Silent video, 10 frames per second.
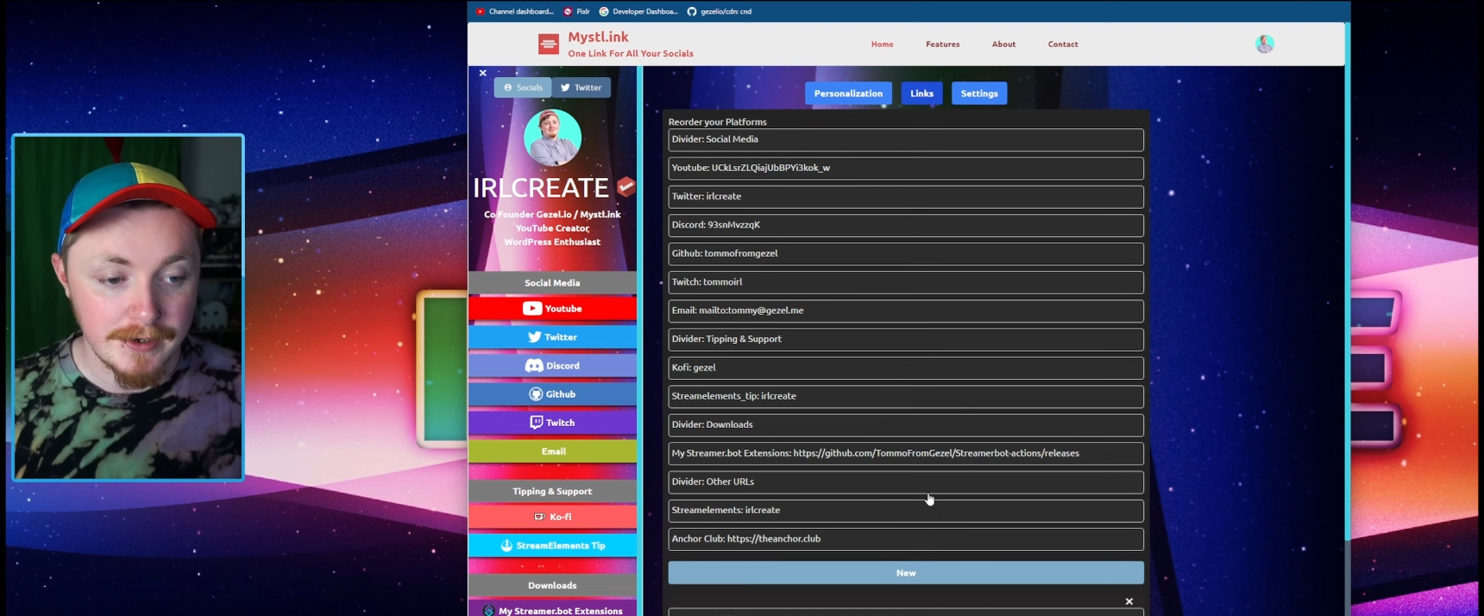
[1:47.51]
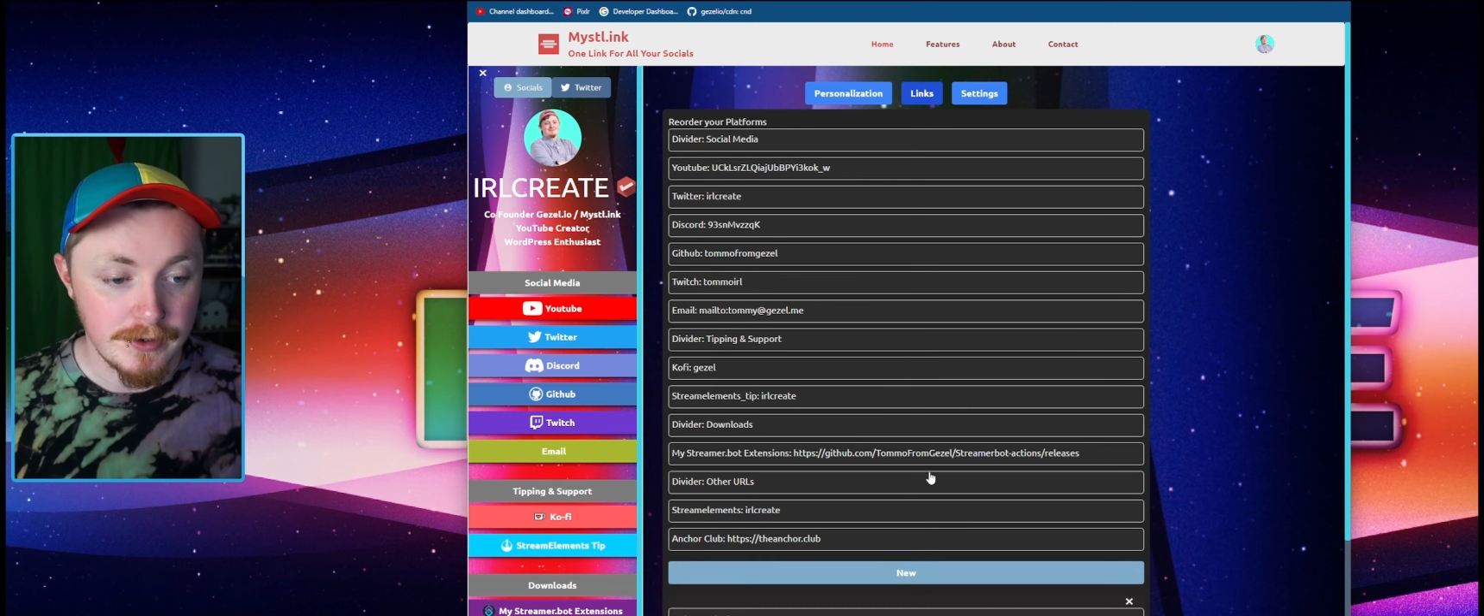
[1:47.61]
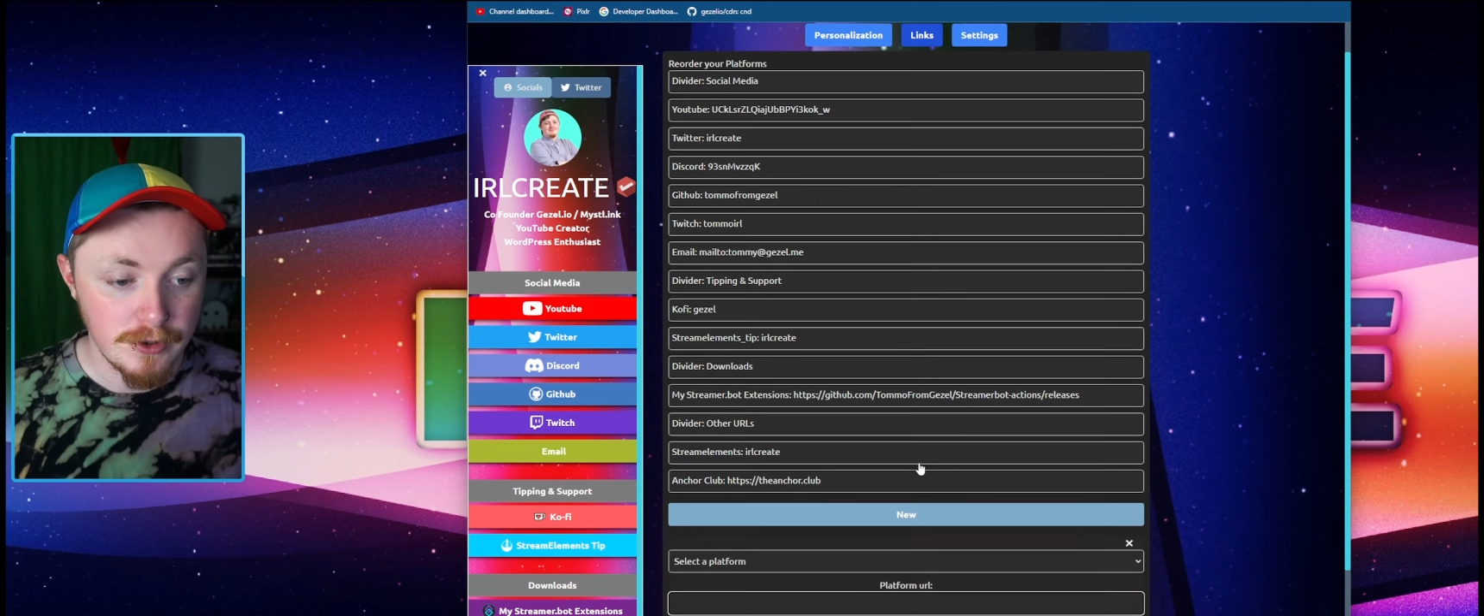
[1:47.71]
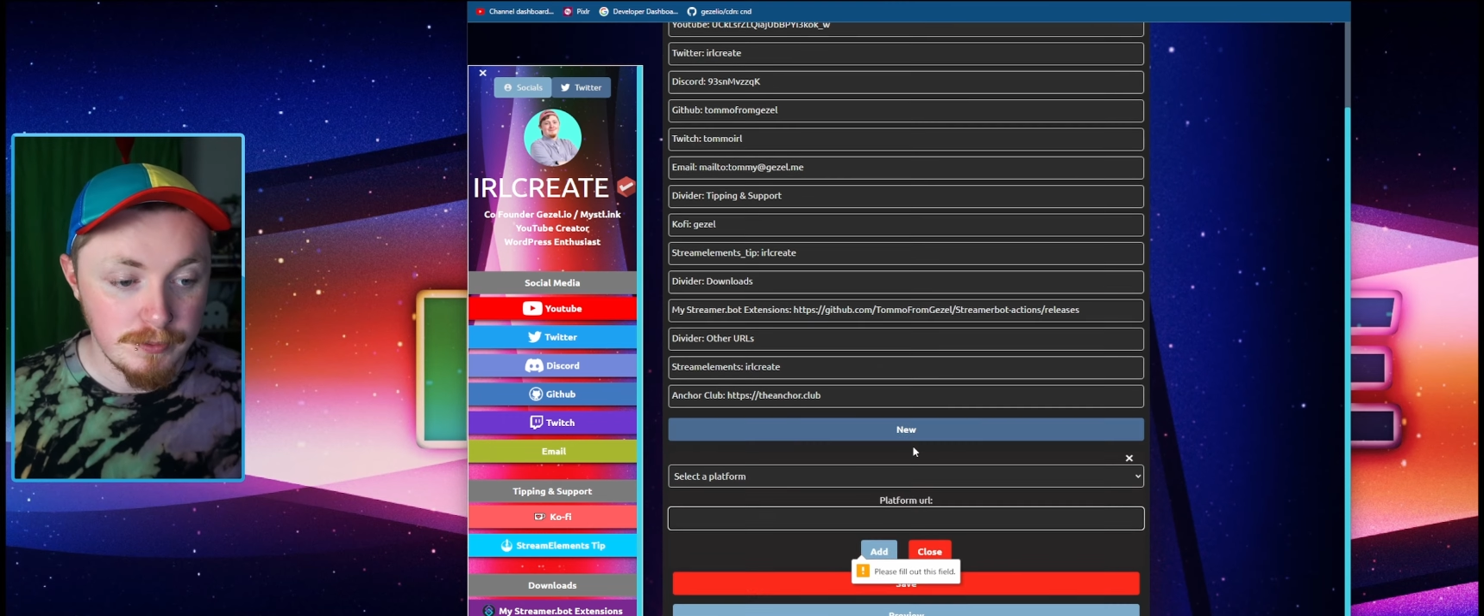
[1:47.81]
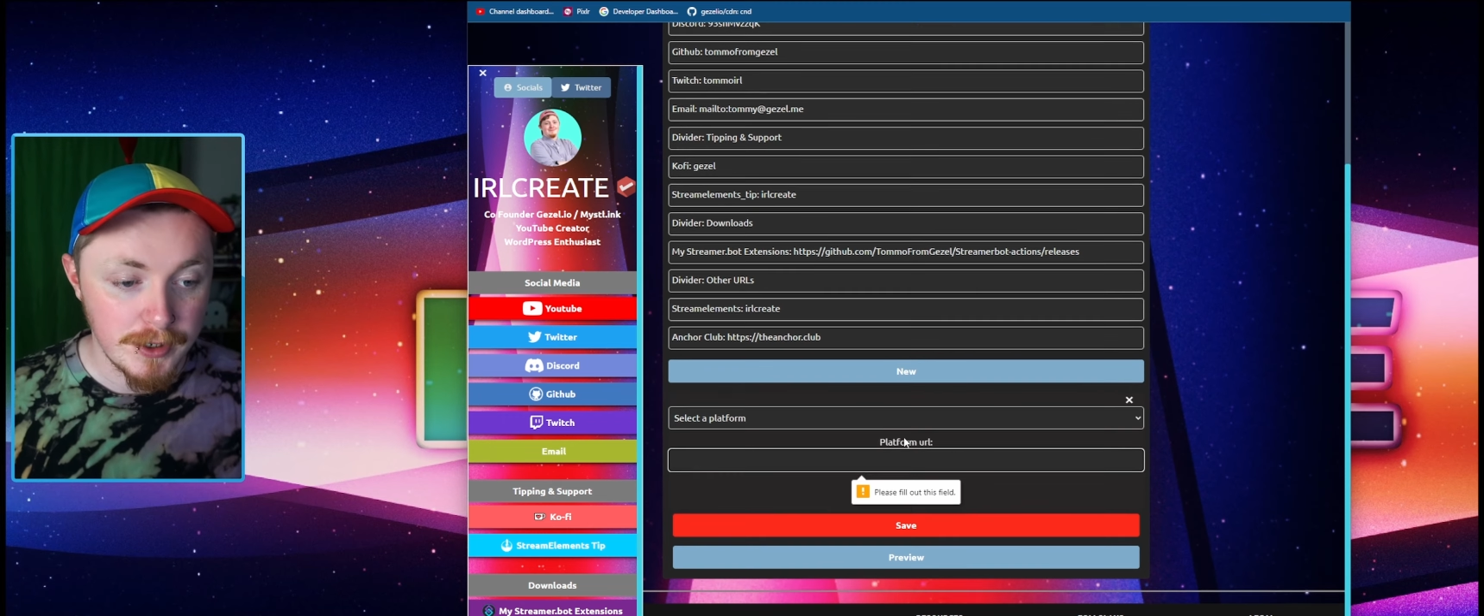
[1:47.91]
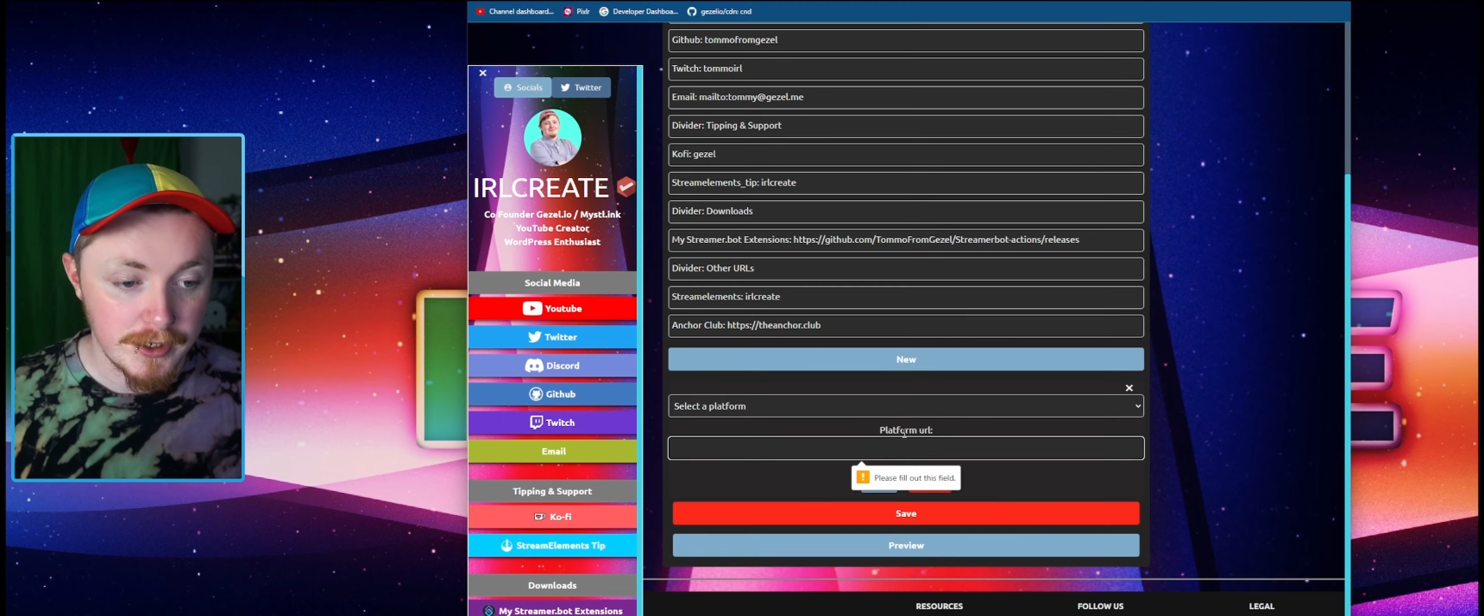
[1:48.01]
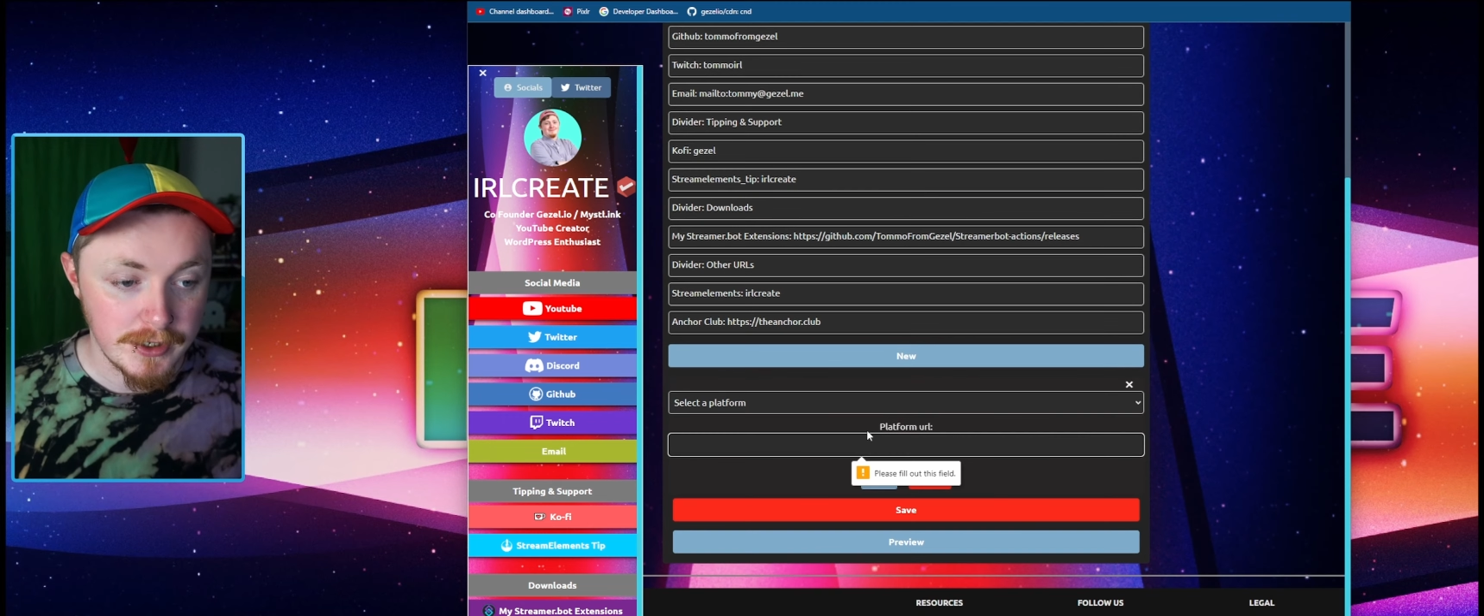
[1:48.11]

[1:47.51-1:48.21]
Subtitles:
a new button,